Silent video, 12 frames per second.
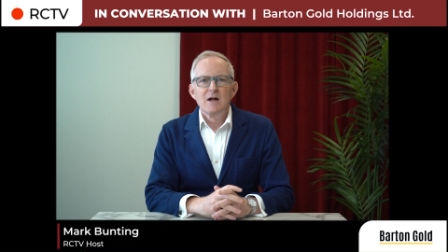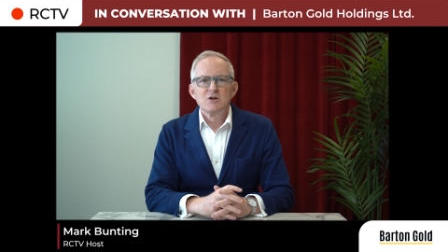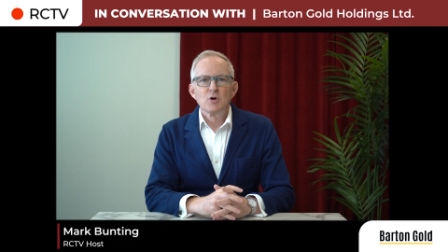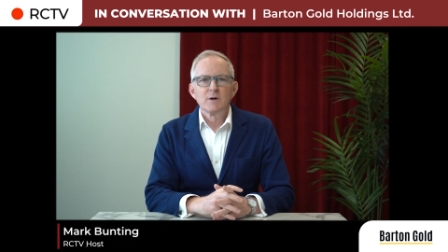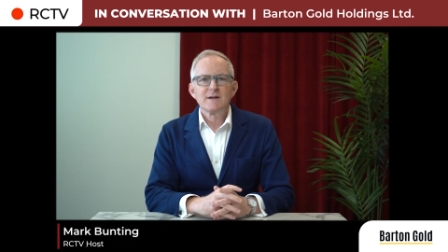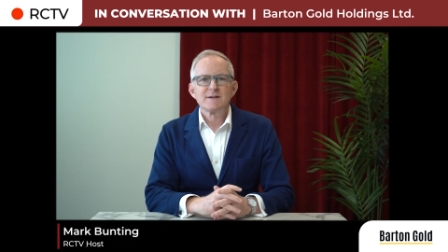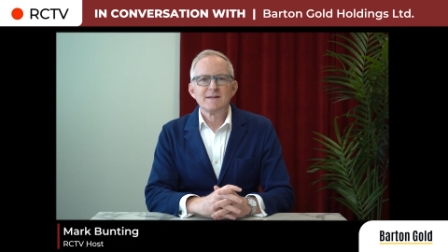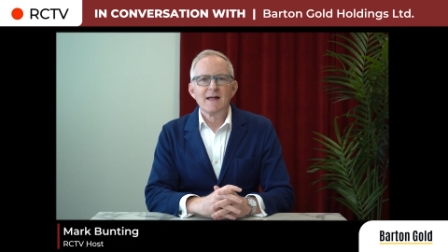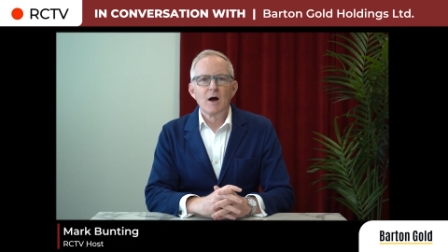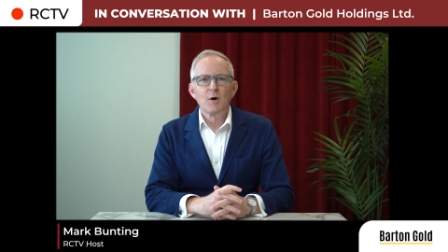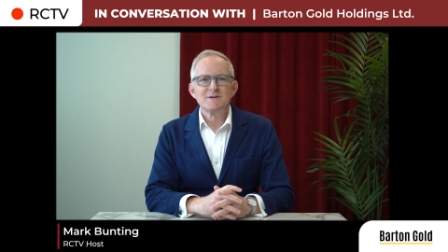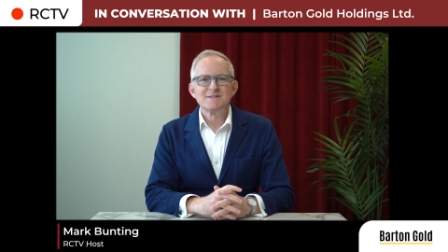Joining us
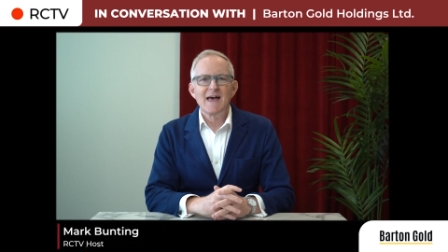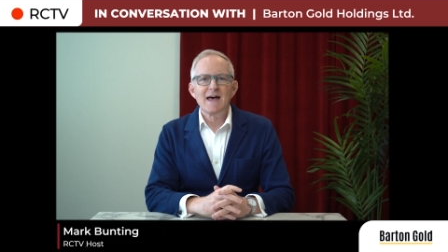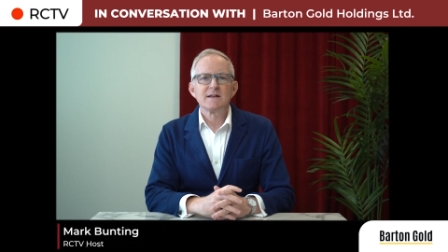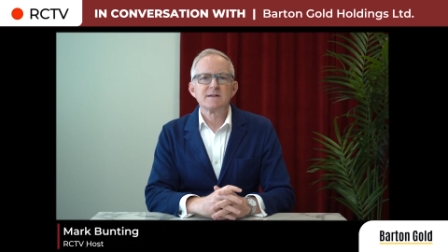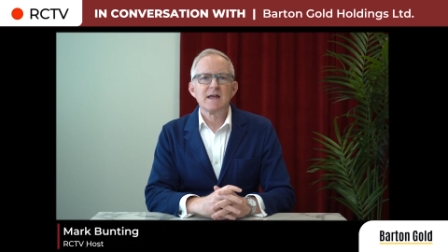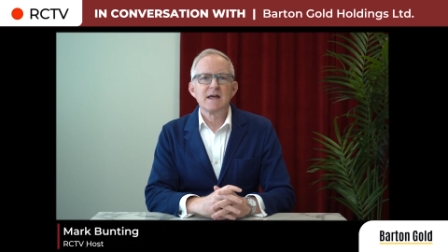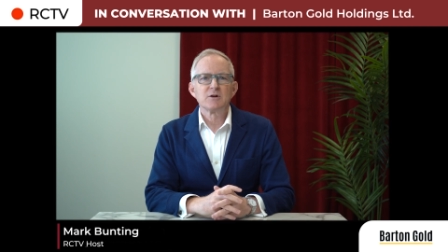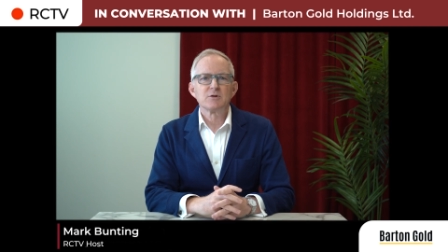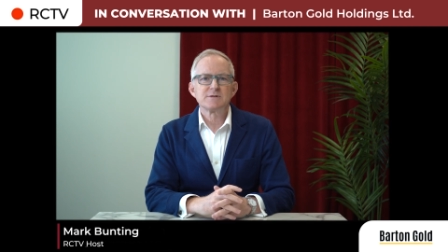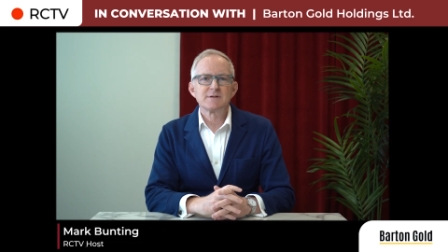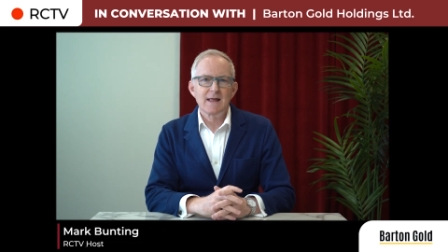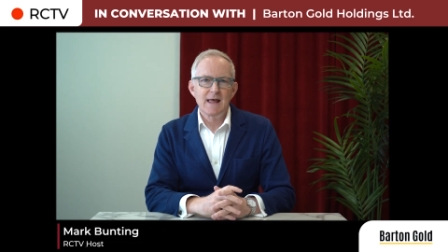now is Alexander
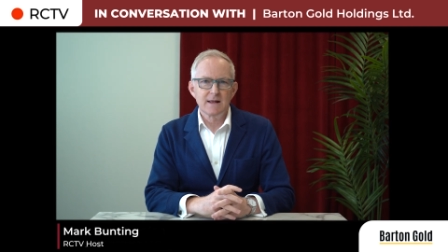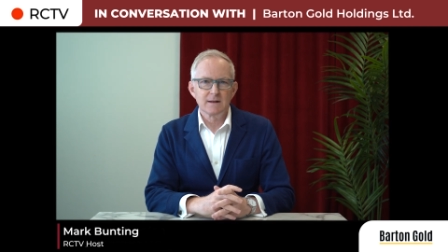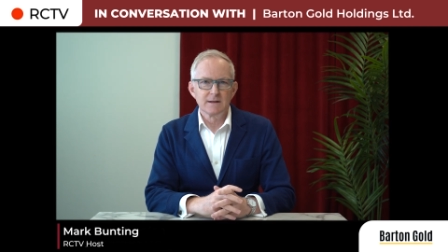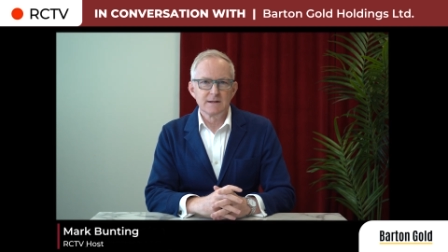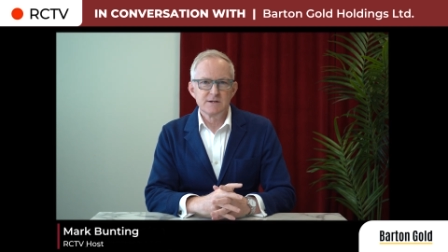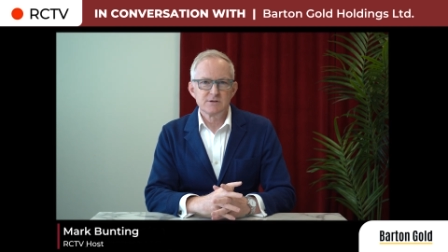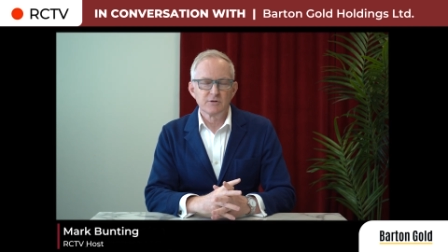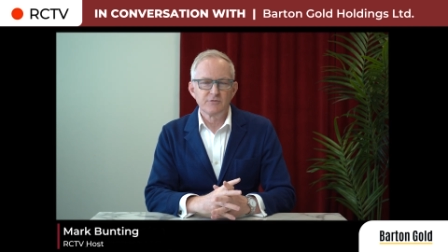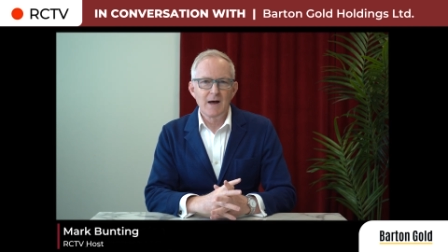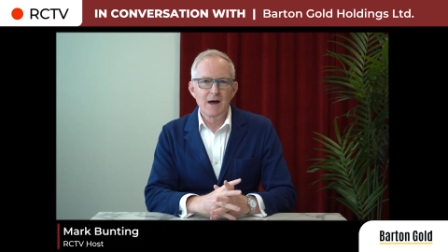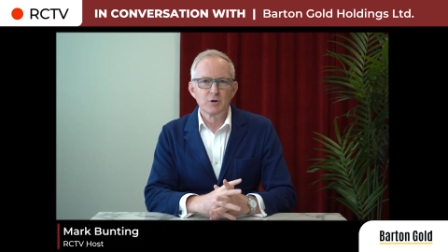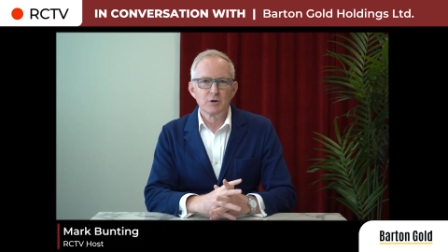Scanlon. He's the
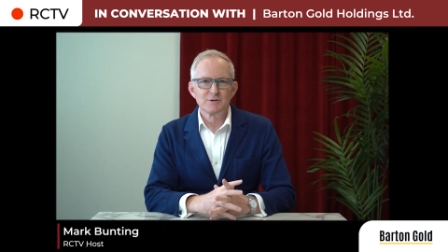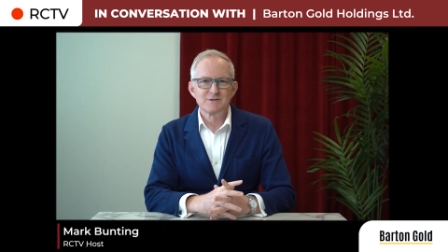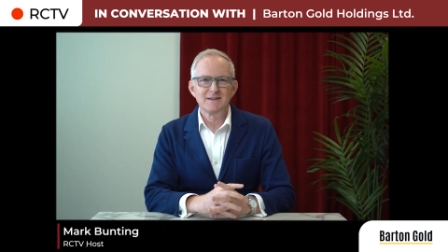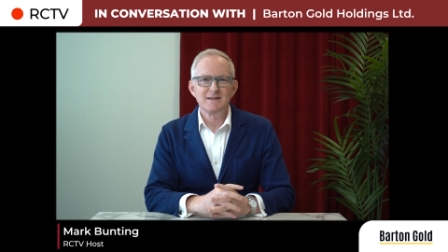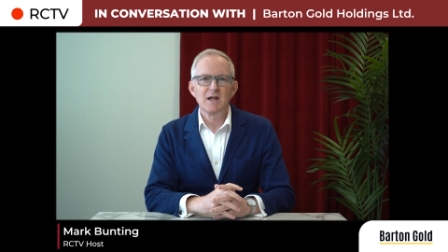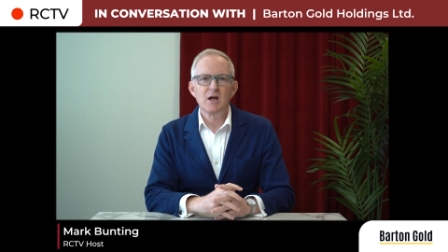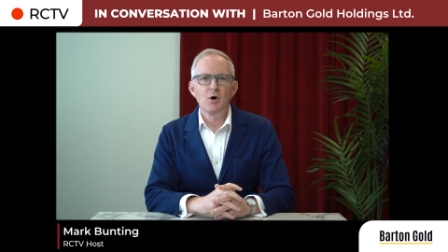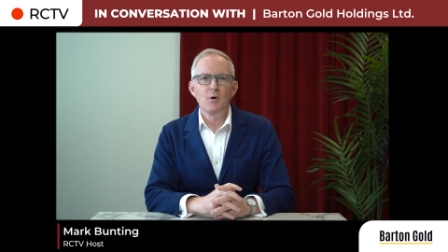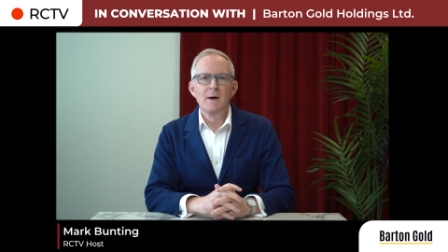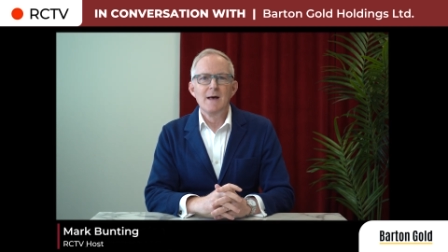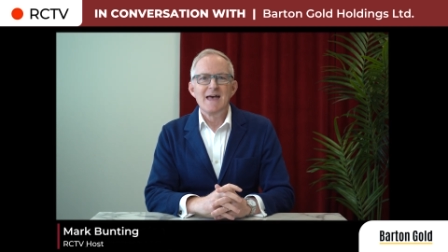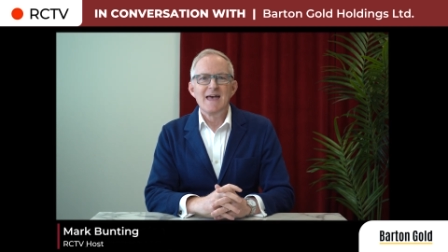founder,
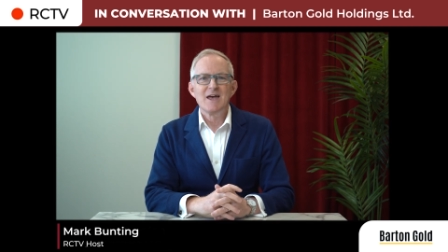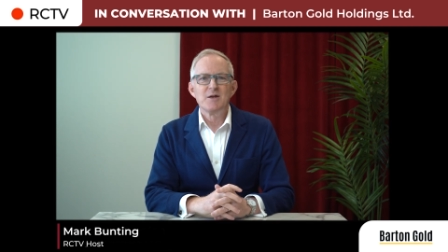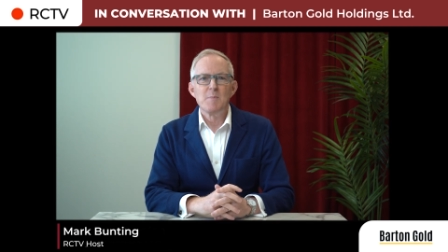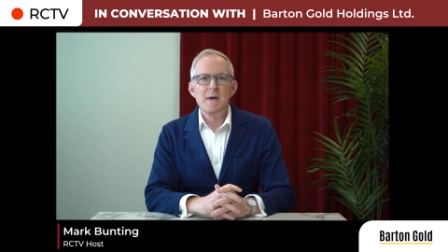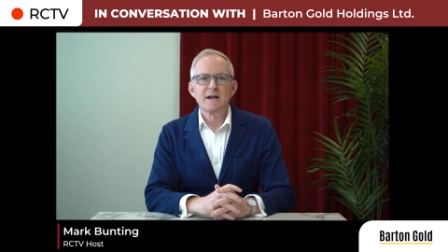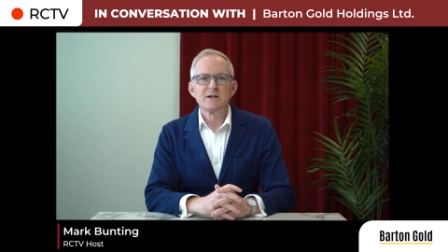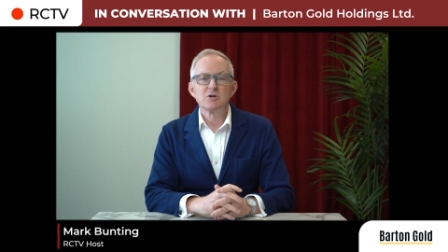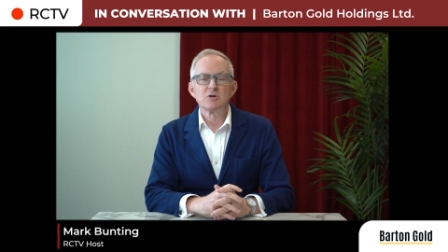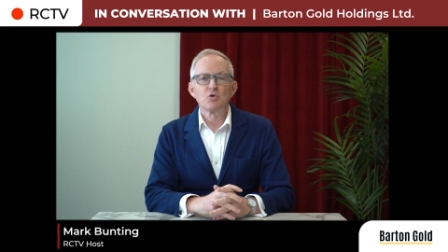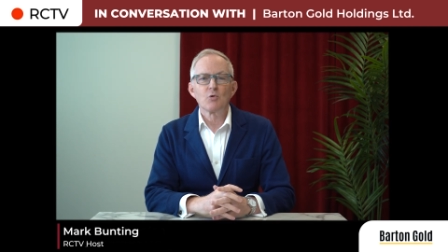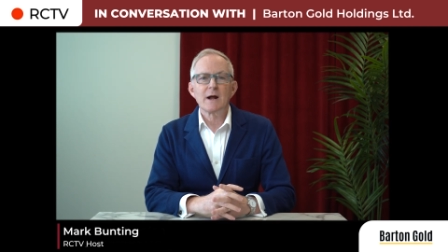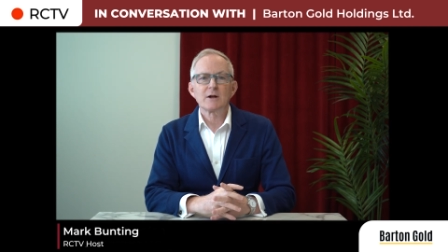CEO, and managing
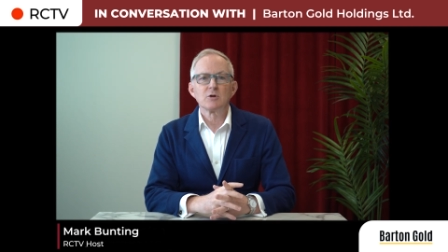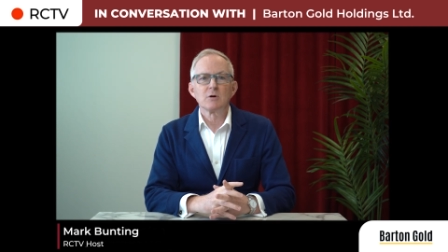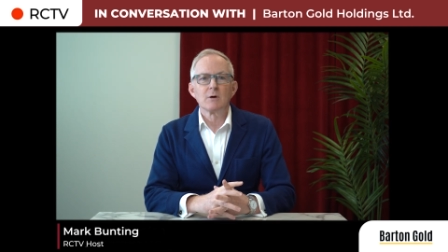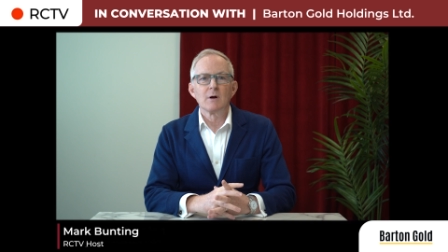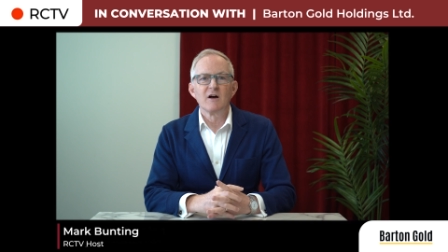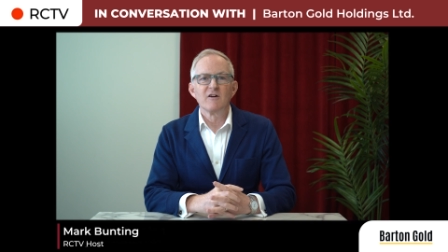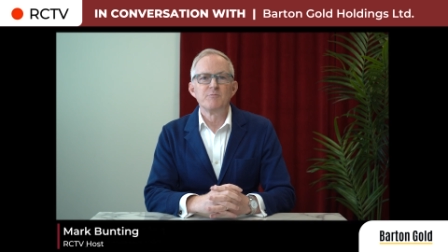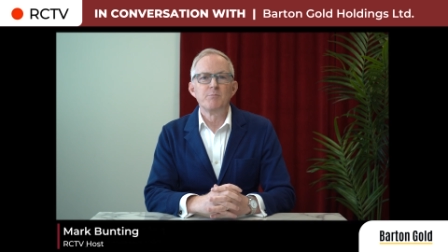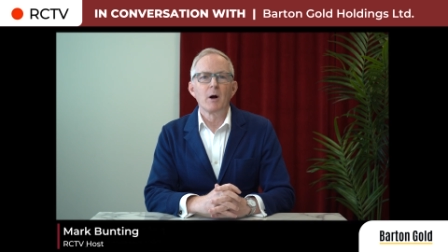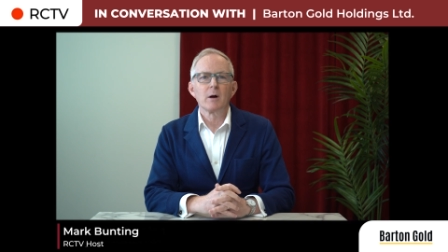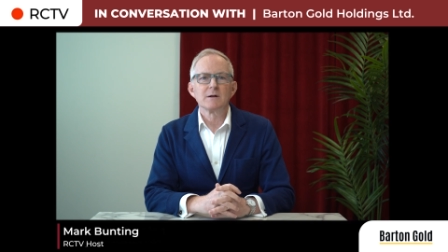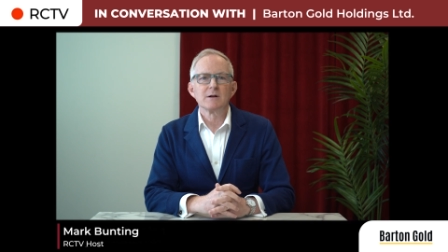director of
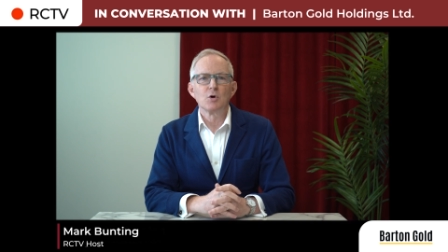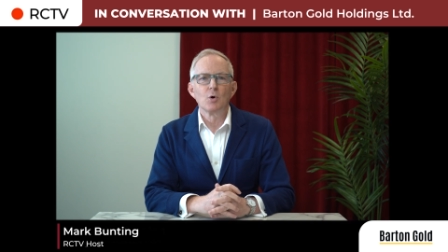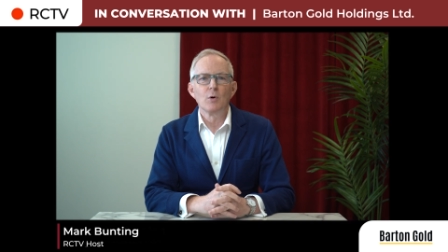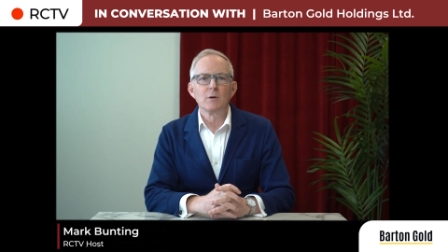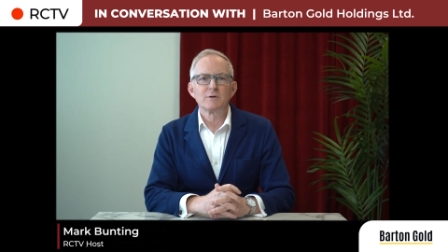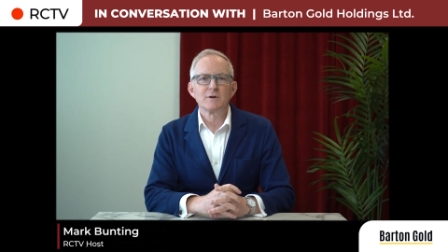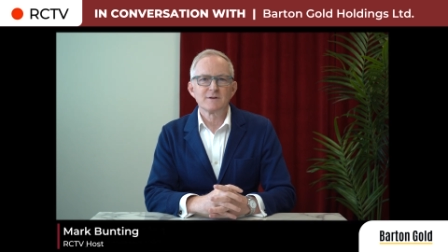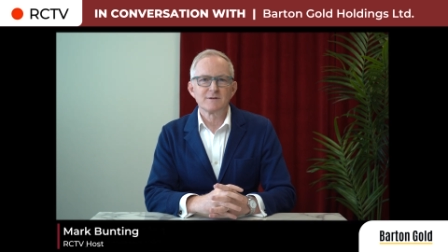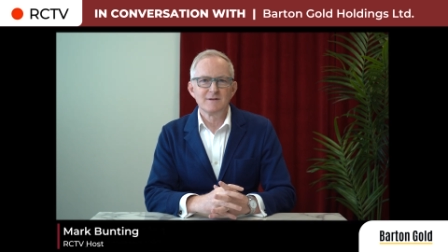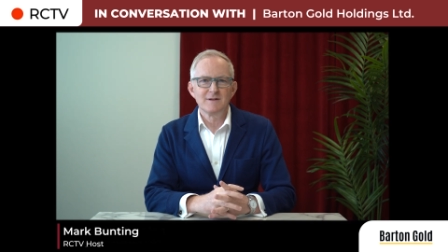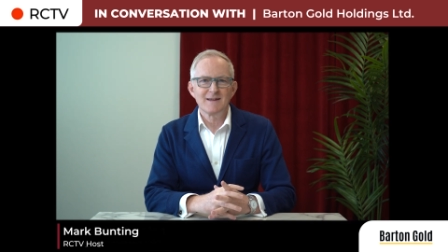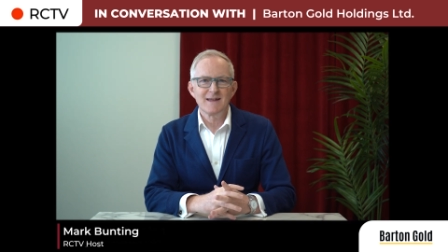Barton Gold. Good to
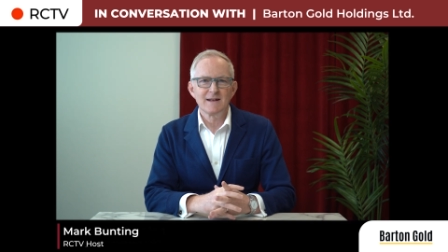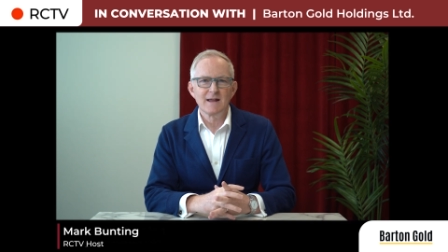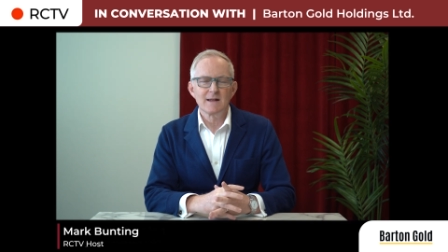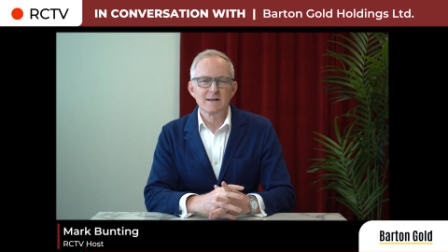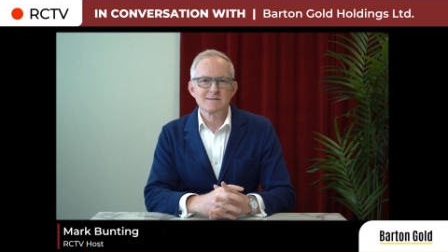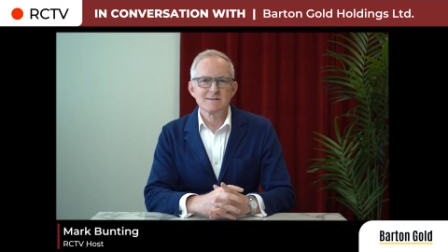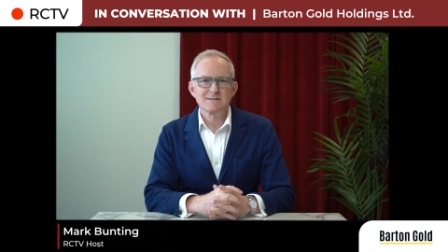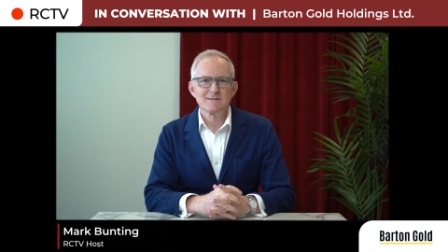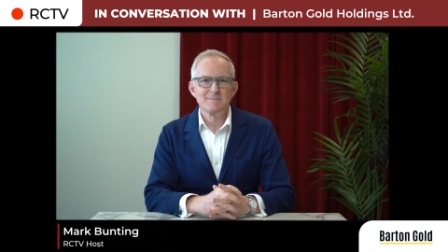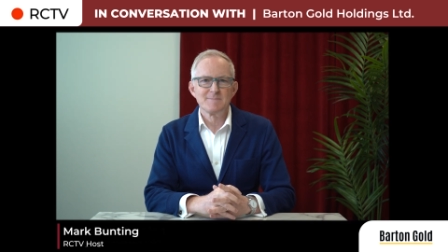see you again, Alex.